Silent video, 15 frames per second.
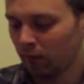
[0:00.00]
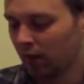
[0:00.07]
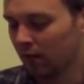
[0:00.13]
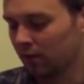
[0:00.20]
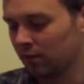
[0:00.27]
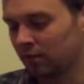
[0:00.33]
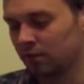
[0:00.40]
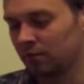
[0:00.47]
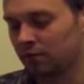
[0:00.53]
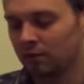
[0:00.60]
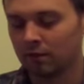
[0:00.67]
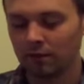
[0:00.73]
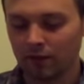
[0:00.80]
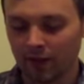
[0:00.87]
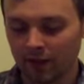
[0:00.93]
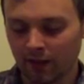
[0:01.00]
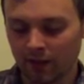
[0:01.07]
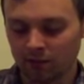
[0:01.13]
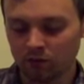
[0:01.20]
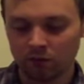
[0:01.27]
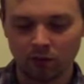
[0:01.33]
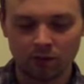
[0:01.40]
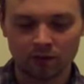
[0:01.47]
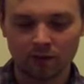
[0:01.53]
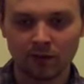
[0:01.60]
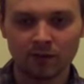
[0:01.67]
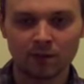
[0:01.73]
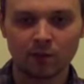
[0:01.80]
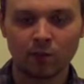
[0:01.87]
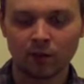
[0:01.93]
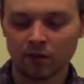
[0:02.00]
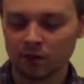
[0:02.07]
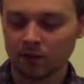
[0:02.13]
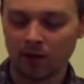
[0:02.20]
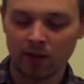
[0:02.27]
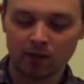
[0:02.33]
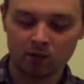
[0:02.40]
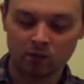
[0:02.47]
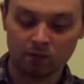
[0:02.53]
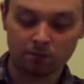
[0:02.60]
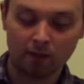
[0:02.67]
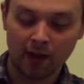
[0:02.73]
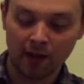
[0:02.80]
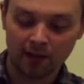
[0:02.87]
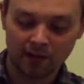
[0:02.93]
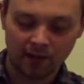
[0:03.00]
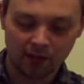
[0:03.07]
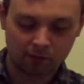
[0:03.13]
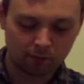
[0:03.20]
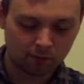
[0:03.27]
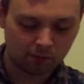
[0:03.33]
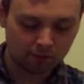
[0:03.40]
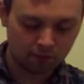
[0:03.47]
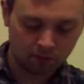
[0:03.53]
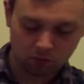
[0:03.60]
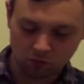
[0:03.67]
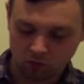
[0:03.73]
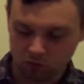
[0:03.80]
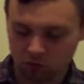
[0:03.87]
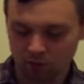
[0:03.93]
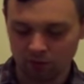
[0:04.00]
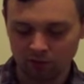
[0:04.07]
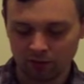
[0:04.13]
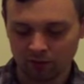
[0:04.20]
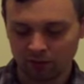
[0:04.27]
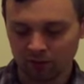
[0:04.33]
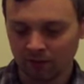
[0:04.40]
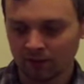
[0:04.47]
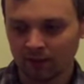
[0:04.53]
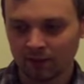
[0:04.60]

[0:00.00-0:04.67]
And I can't do things the easy way and just buy an album or